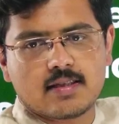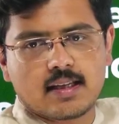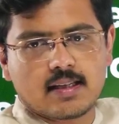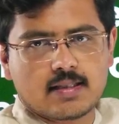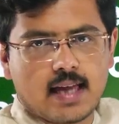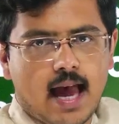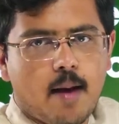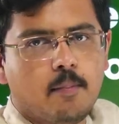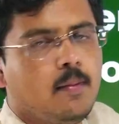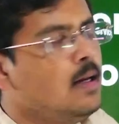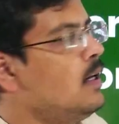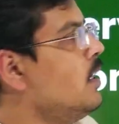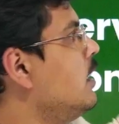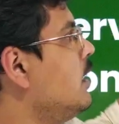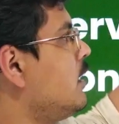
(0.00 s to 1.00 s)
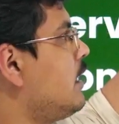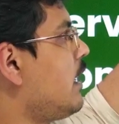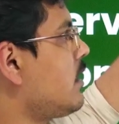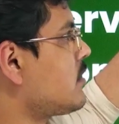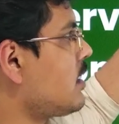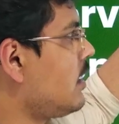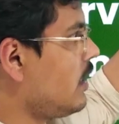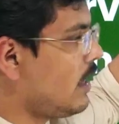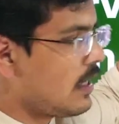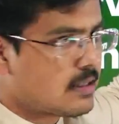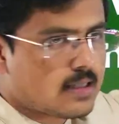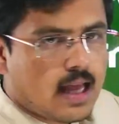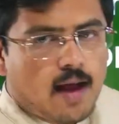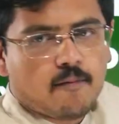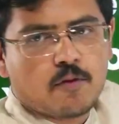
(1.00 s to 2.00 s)
exam. There is an
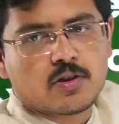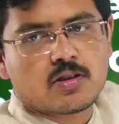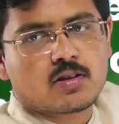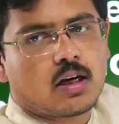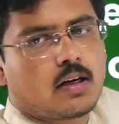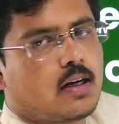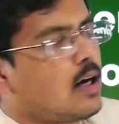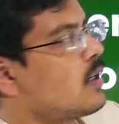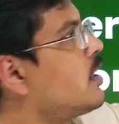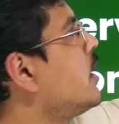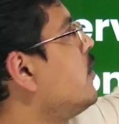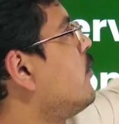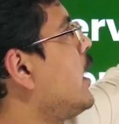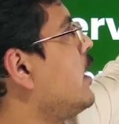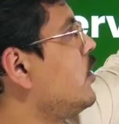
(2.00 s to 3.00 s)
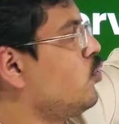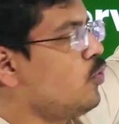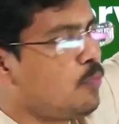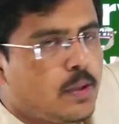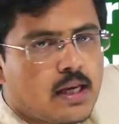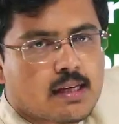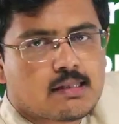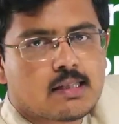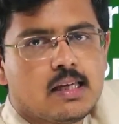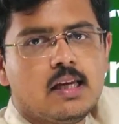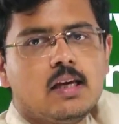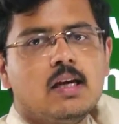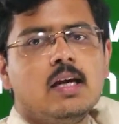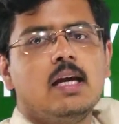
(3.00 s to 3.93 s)
exam which is conducted by UPSC,